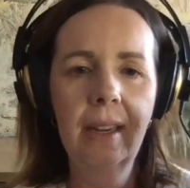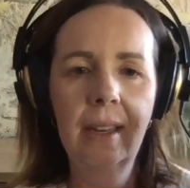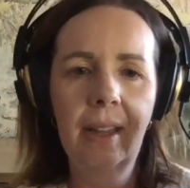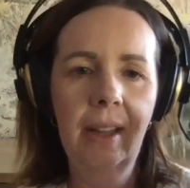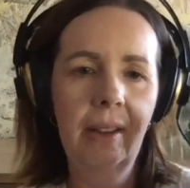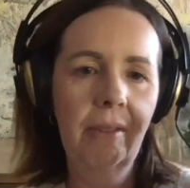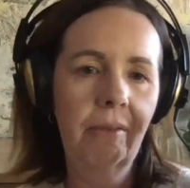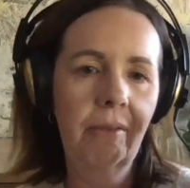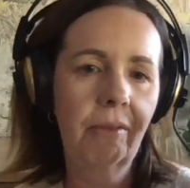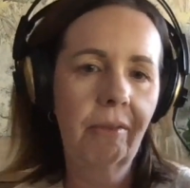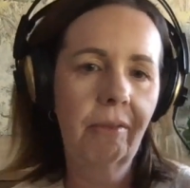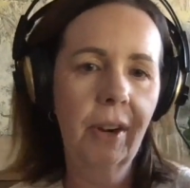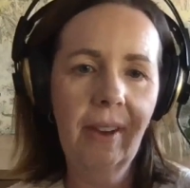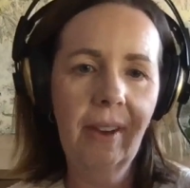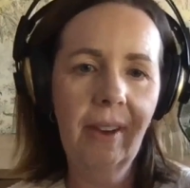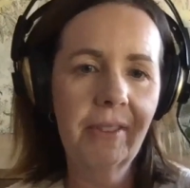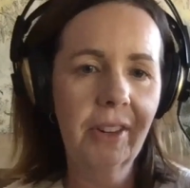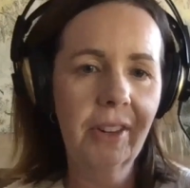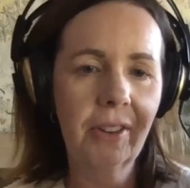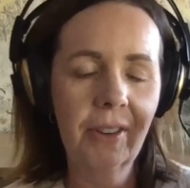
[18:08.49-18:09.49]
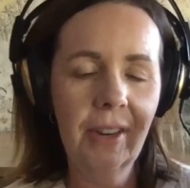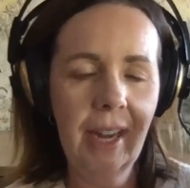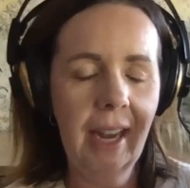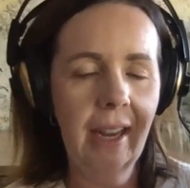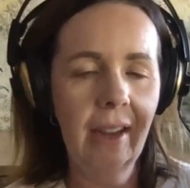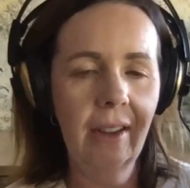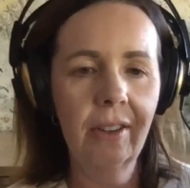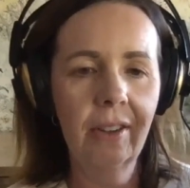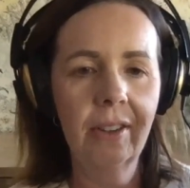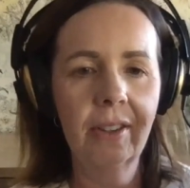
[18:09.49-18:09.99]
like 45-degree
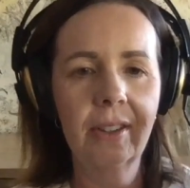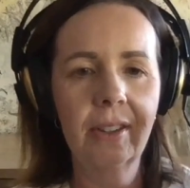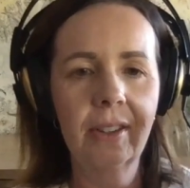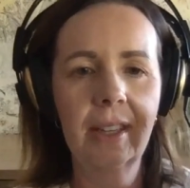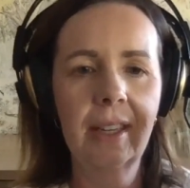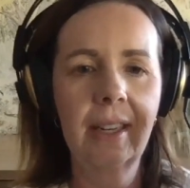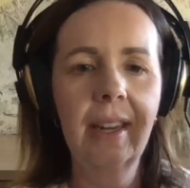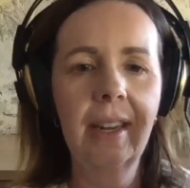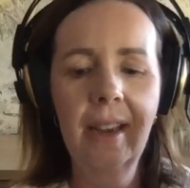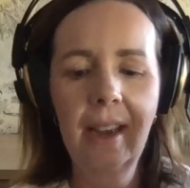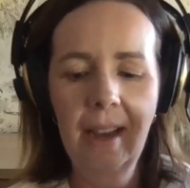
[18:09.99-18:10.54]
angles and